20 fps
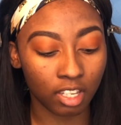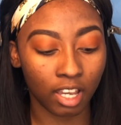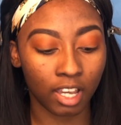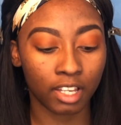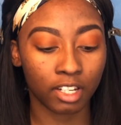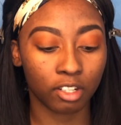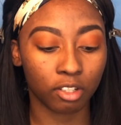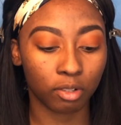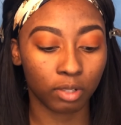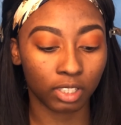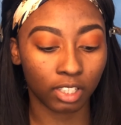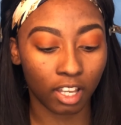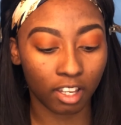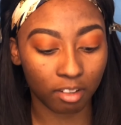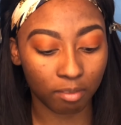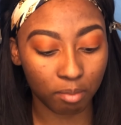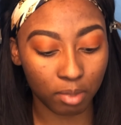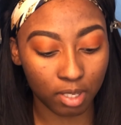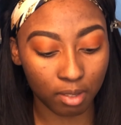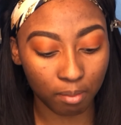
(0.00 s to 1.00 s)
I know a lot
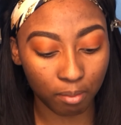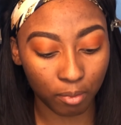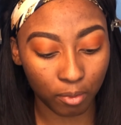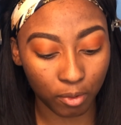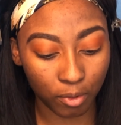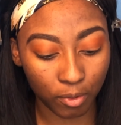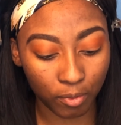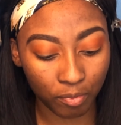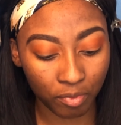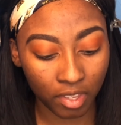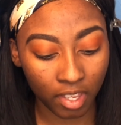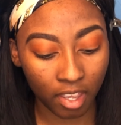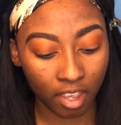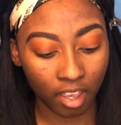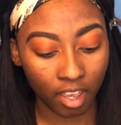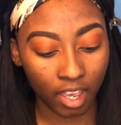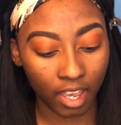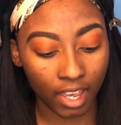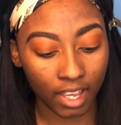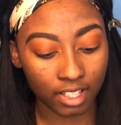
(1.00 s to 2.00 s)
of people
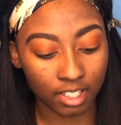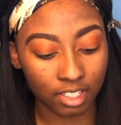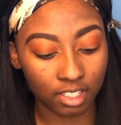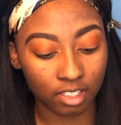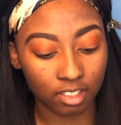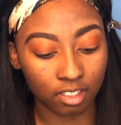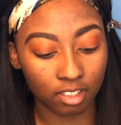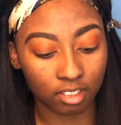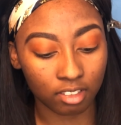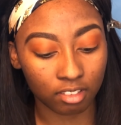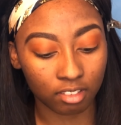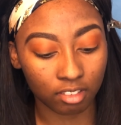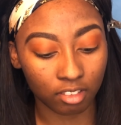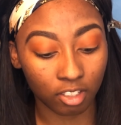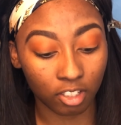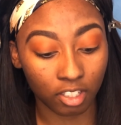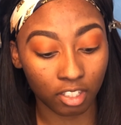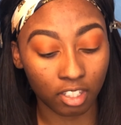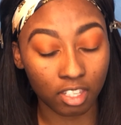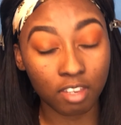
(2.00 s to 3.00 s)
had to,
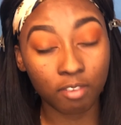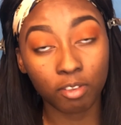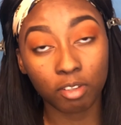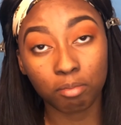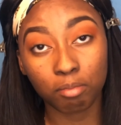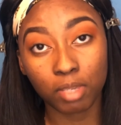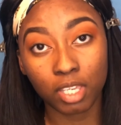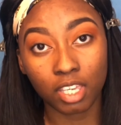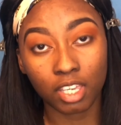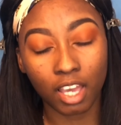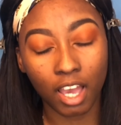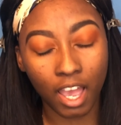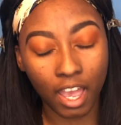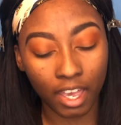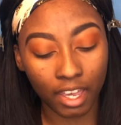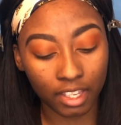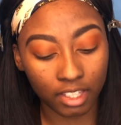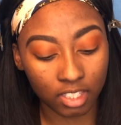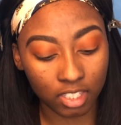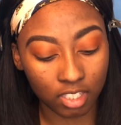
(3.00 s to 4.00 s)
even me, I
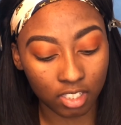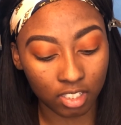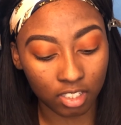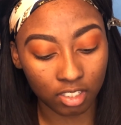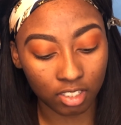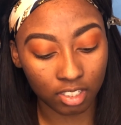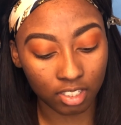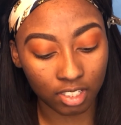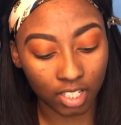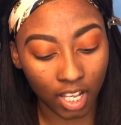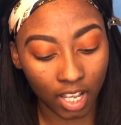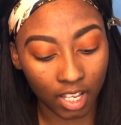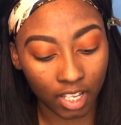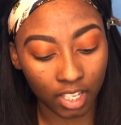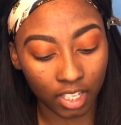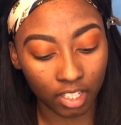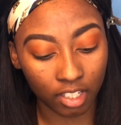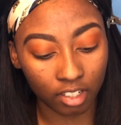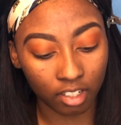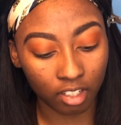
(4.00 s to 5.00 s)
had to
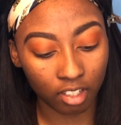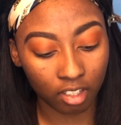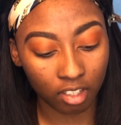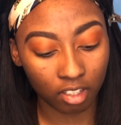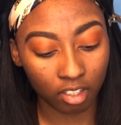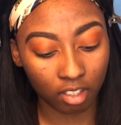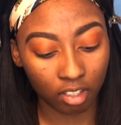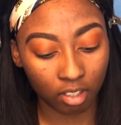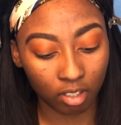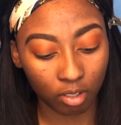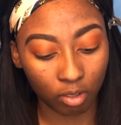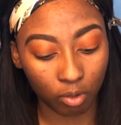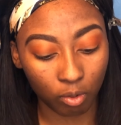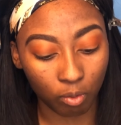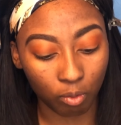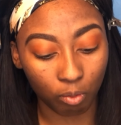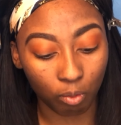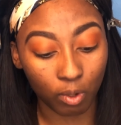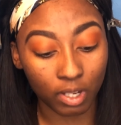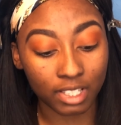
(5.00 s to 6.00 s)
decide
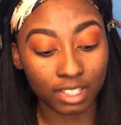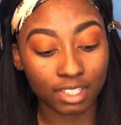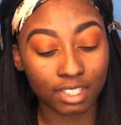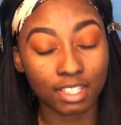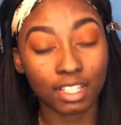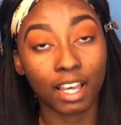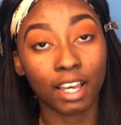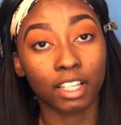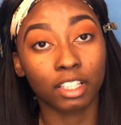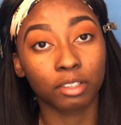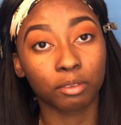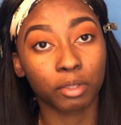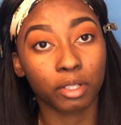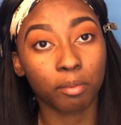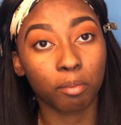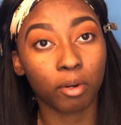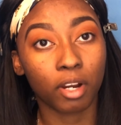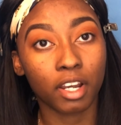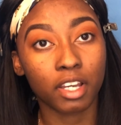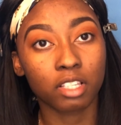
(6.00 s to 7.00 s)
what salary
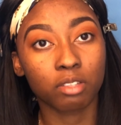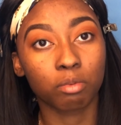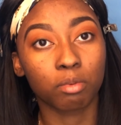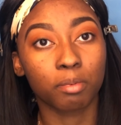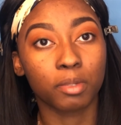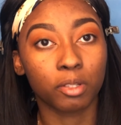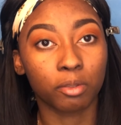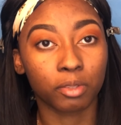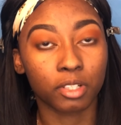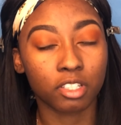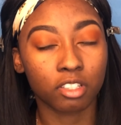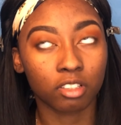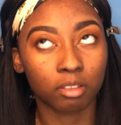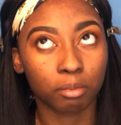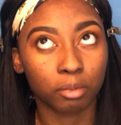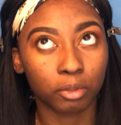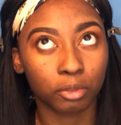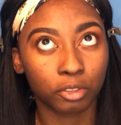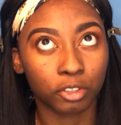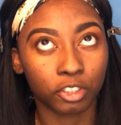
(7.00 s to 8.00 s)
price will be
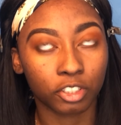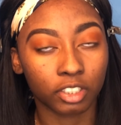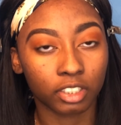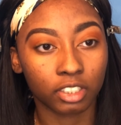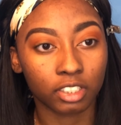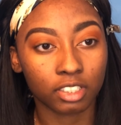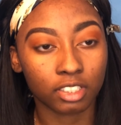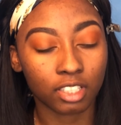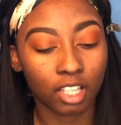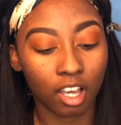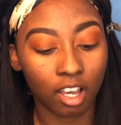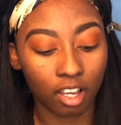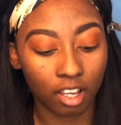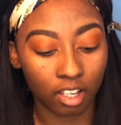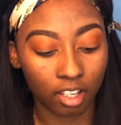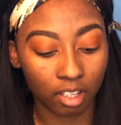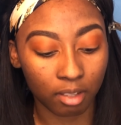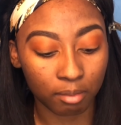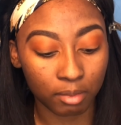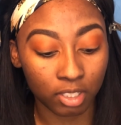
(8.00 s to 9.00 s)
reasonable during this
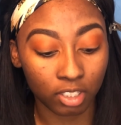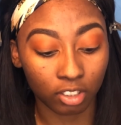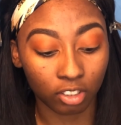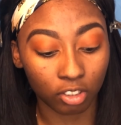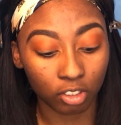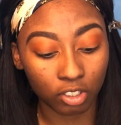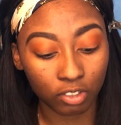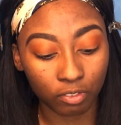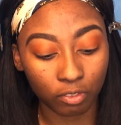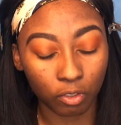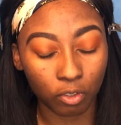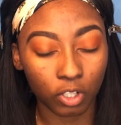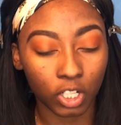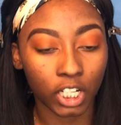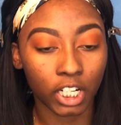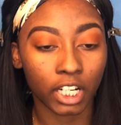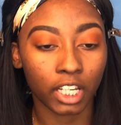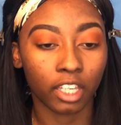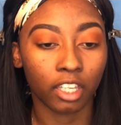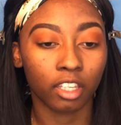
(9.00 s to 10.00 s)
time to look
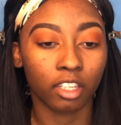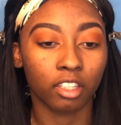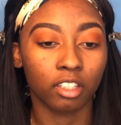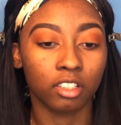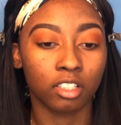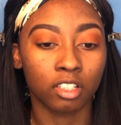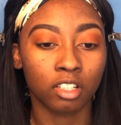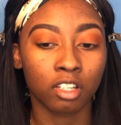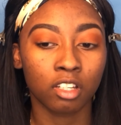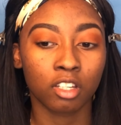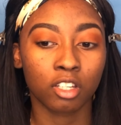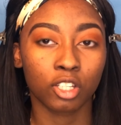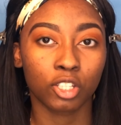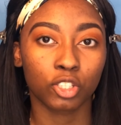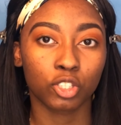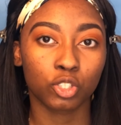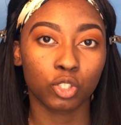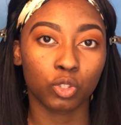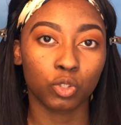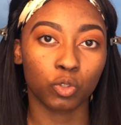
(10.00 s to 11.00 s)
for and
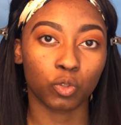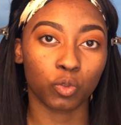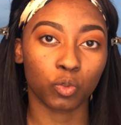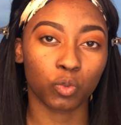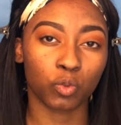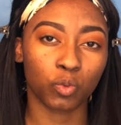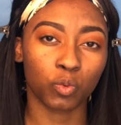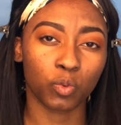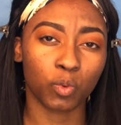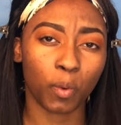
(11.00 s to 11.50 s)
to